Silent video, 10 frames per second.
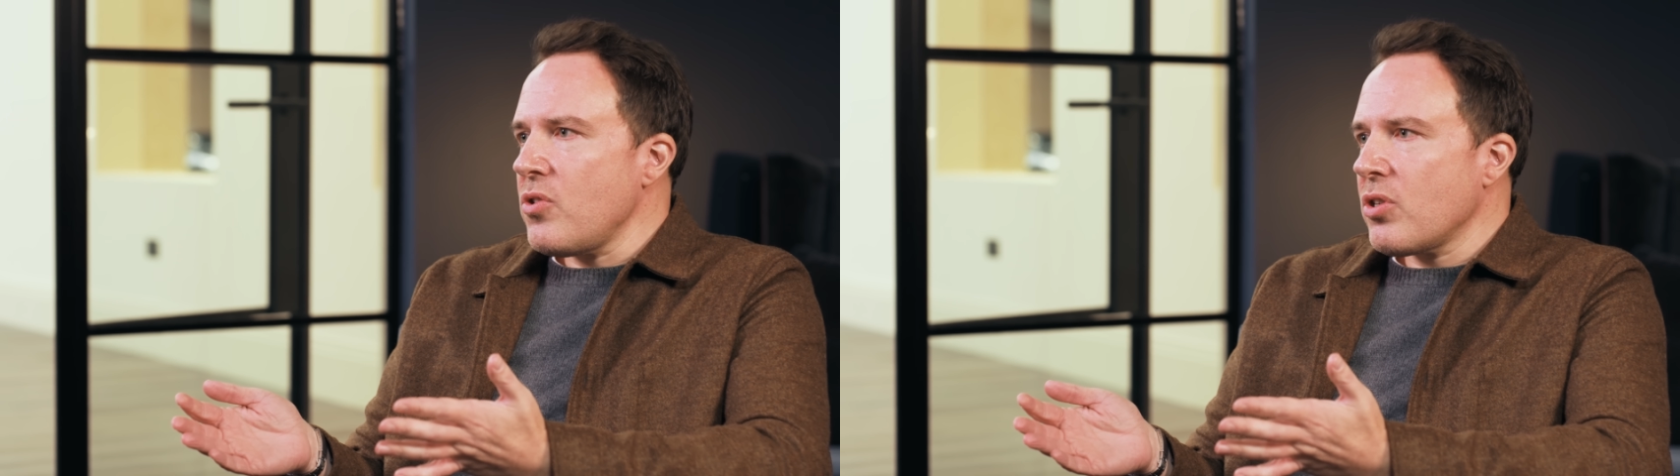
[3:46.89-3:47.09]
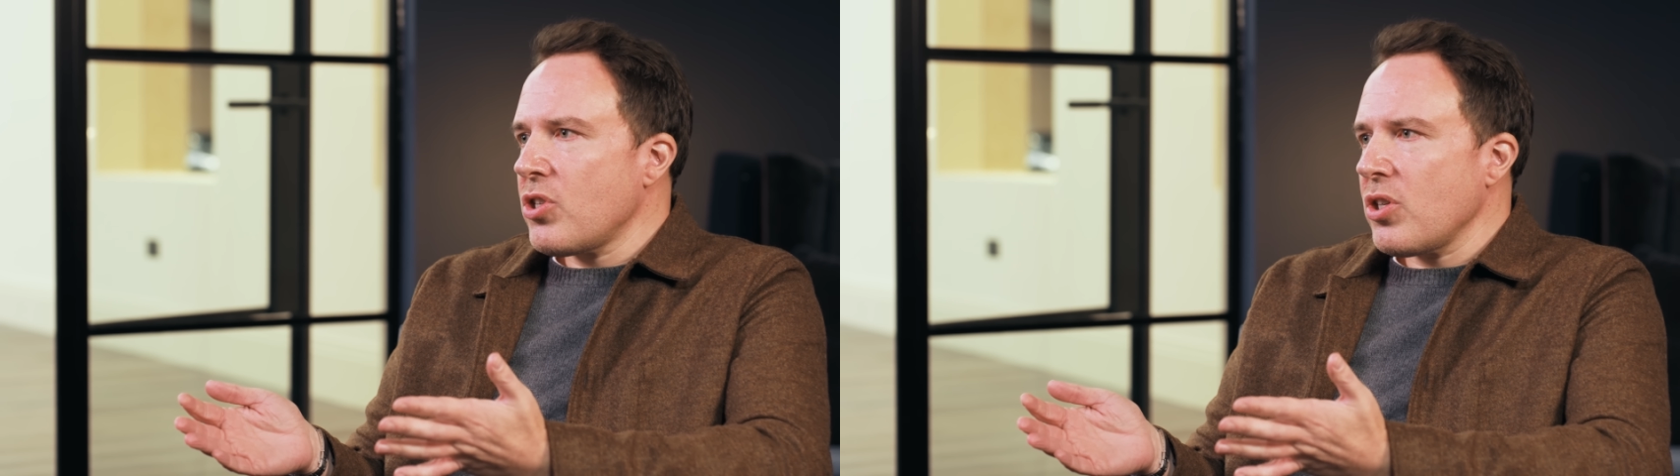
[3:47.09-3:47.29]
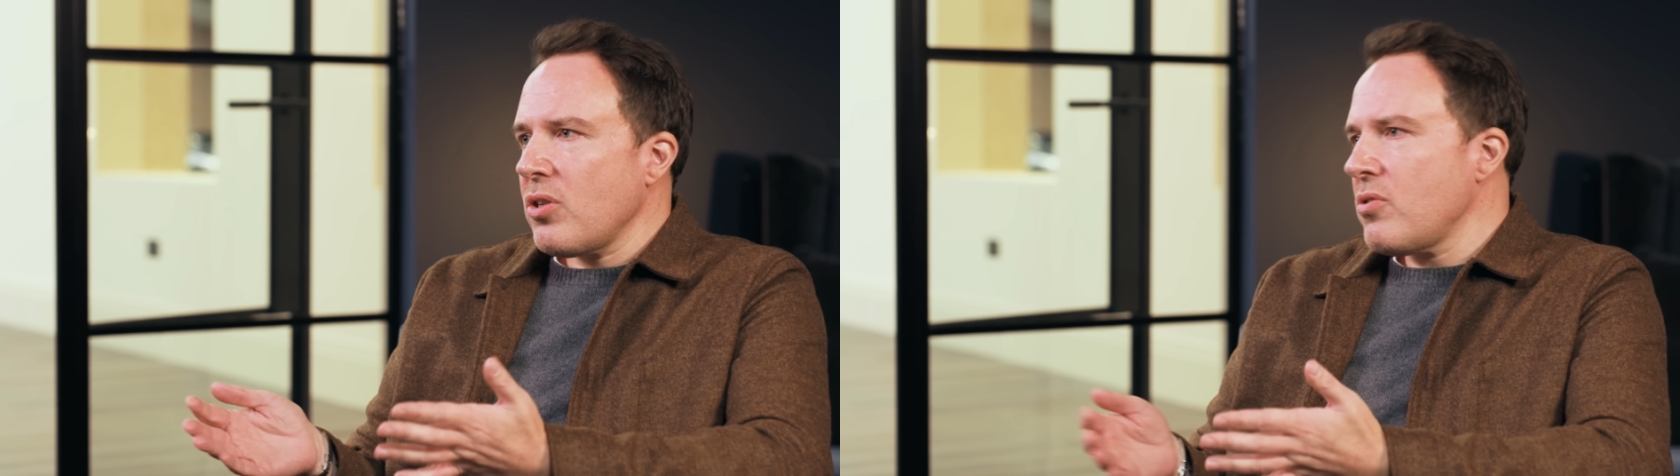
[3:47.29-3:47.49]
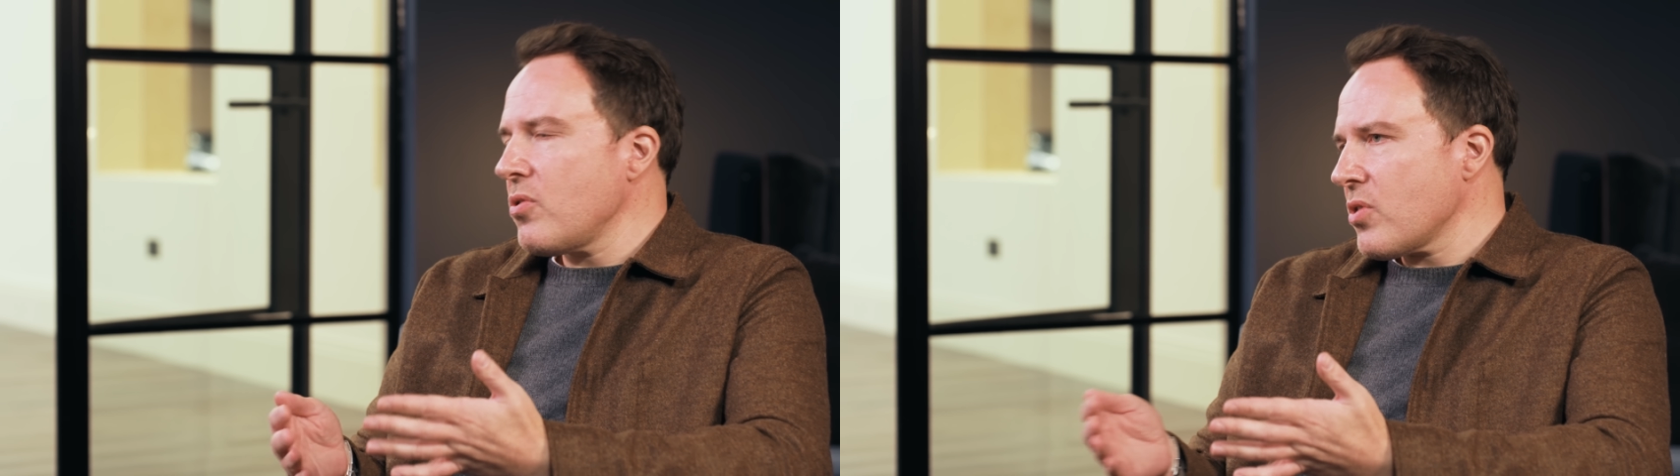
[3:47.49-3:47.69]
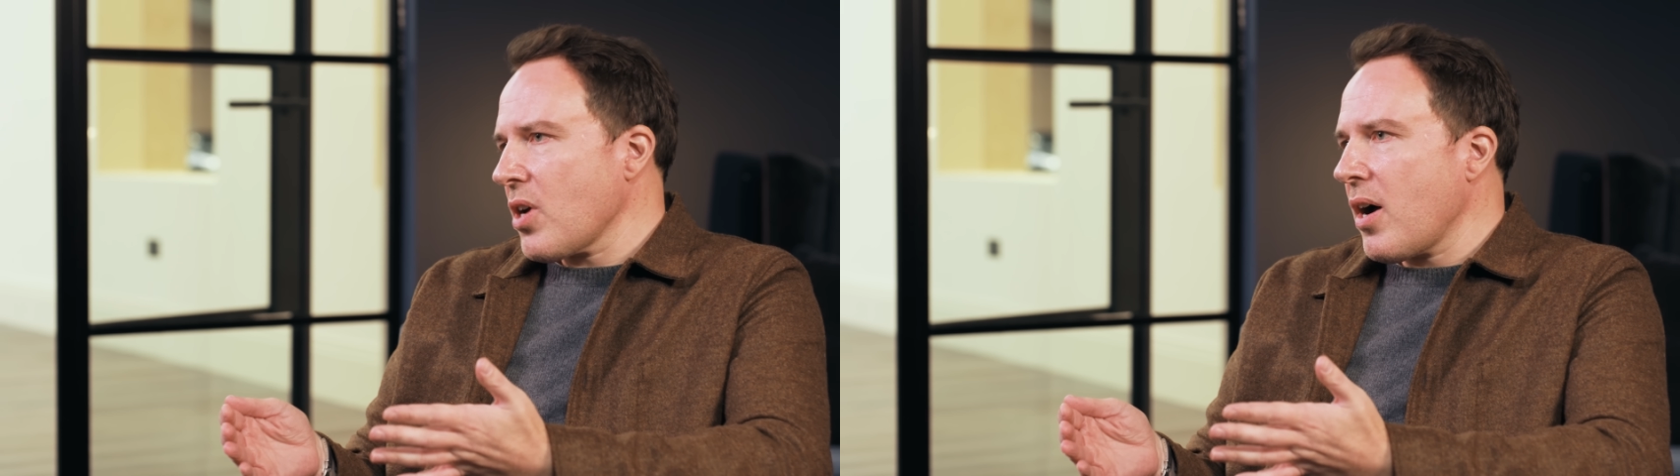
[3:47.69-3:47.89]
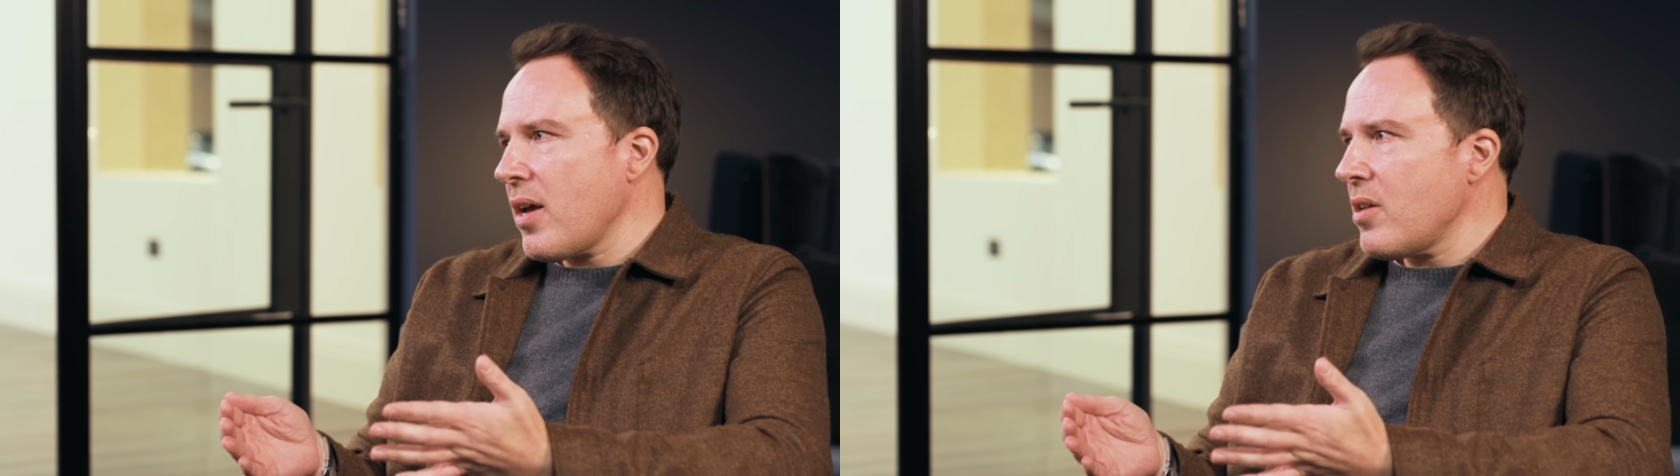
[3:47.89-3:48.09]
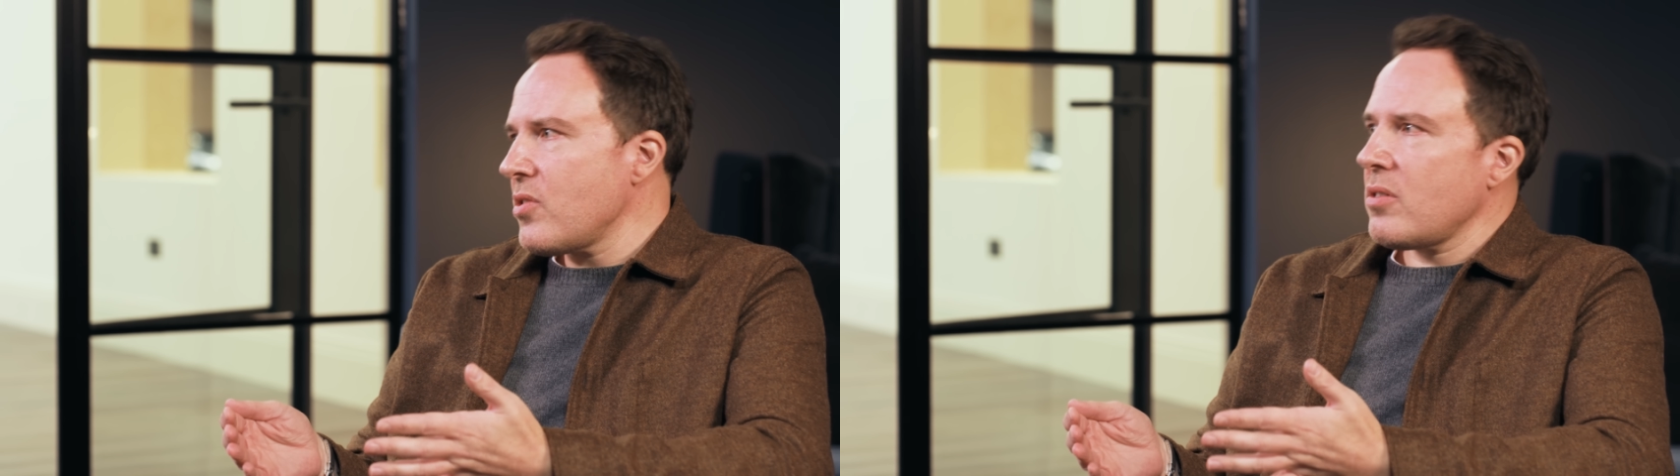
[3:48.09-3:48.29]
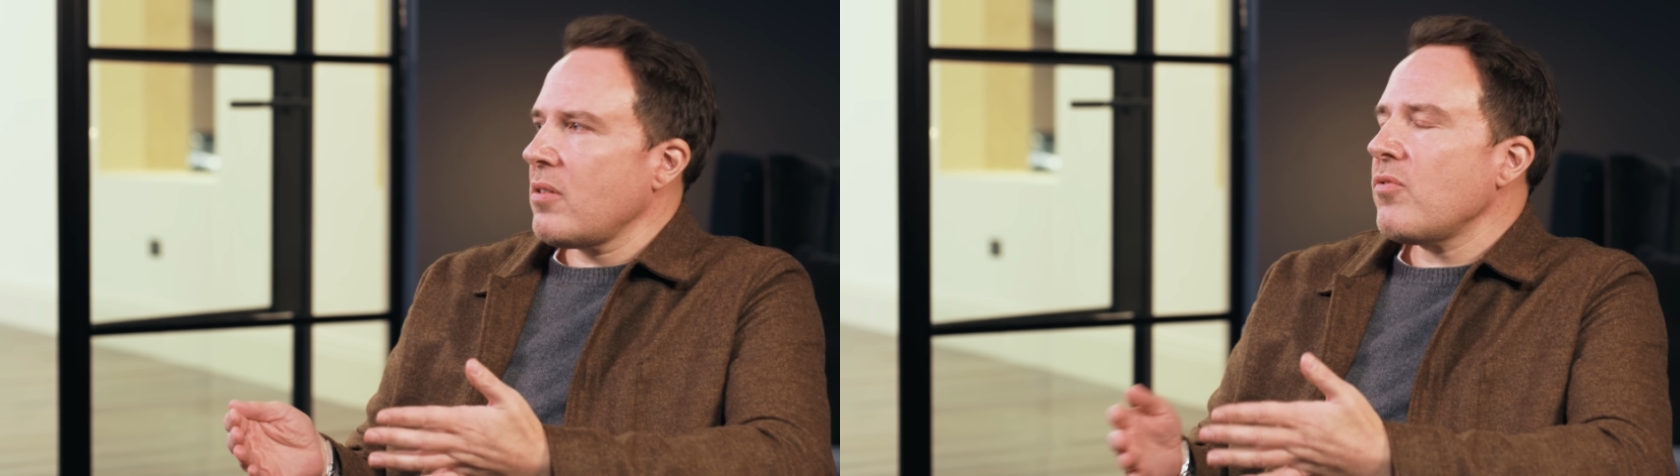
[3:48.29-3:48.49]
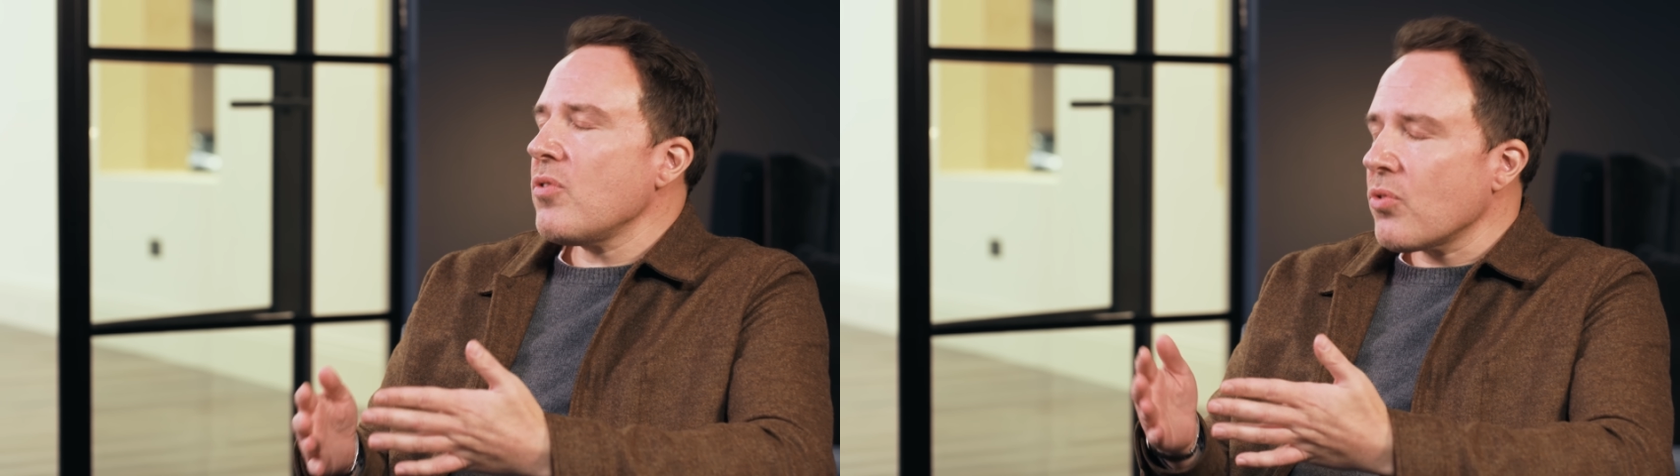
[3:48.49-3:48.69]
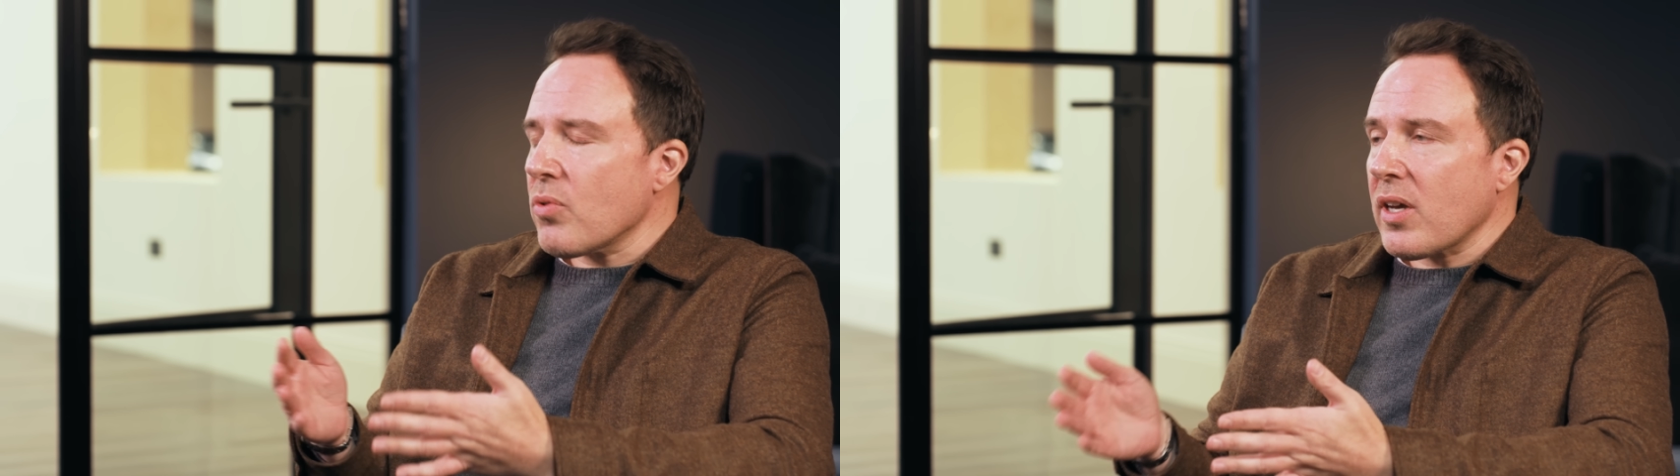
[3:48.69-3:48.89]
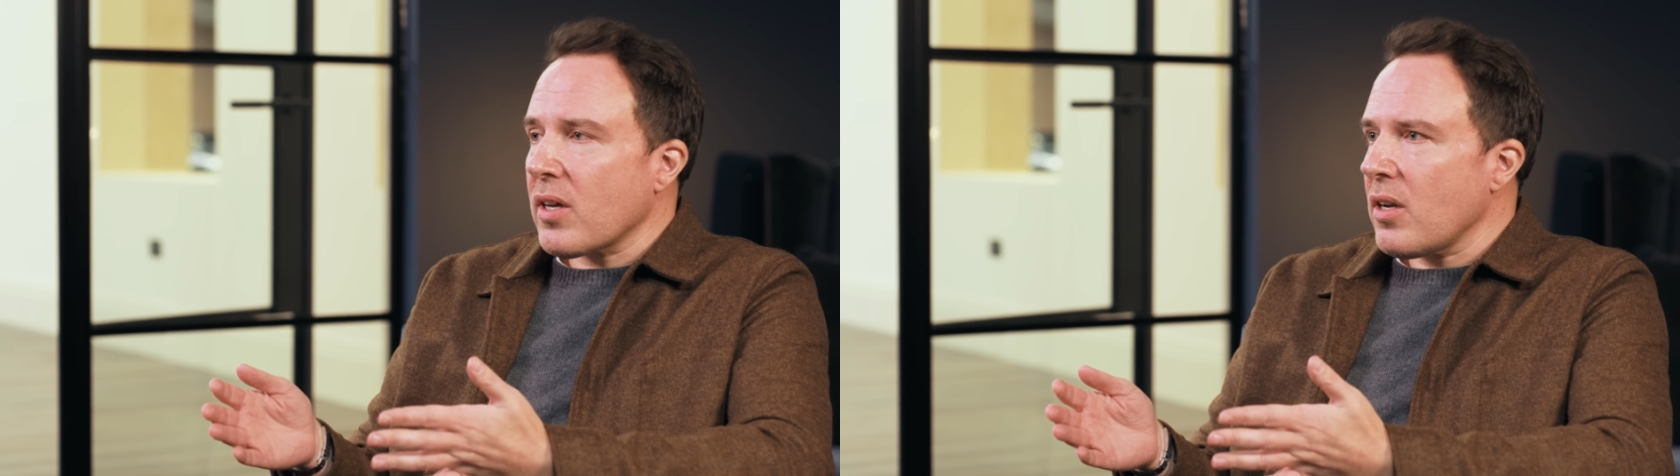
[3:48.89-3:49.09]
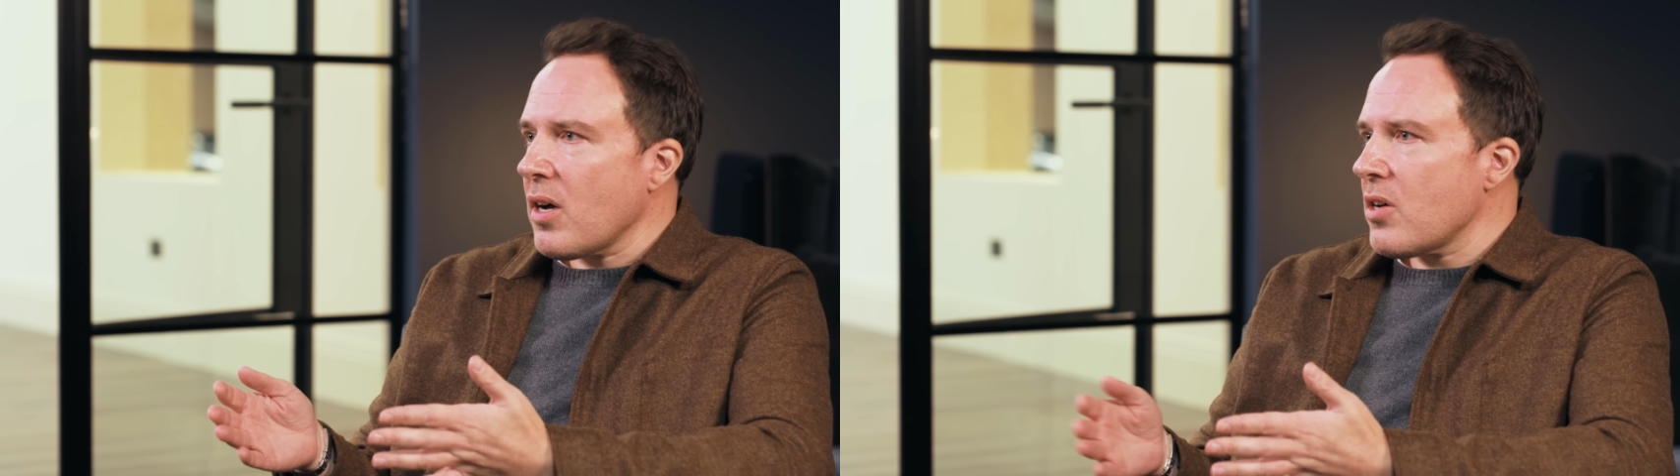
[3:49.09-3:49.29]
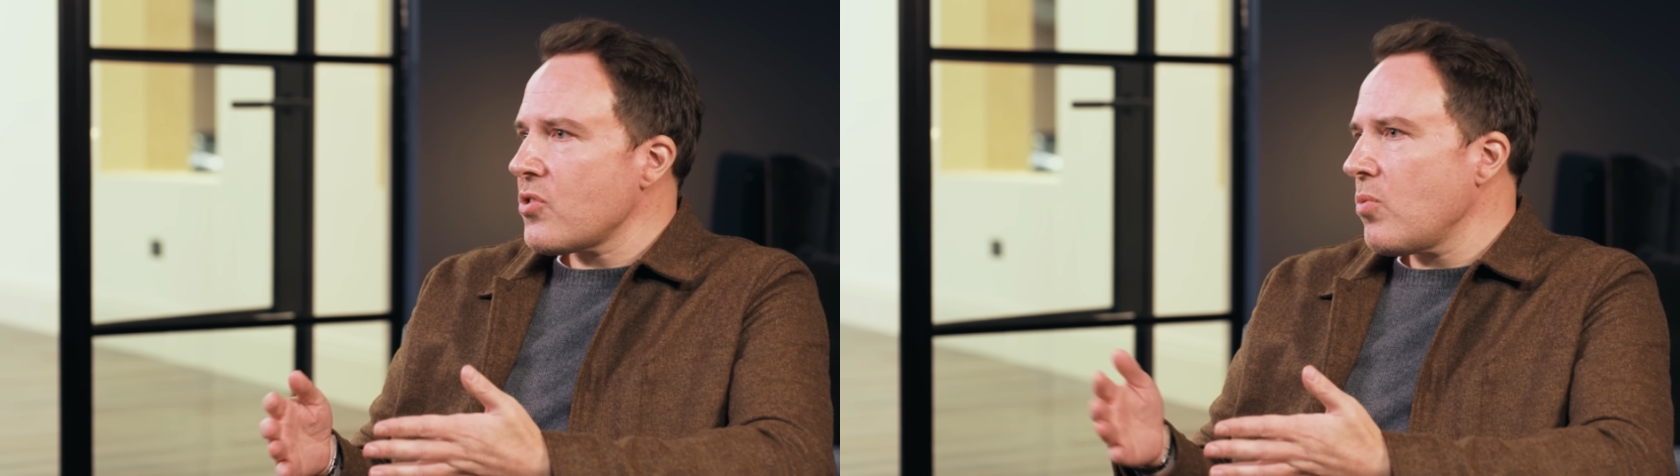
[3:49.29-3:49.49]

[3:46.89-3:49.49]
You could choose your tyres, and if you thought they could last,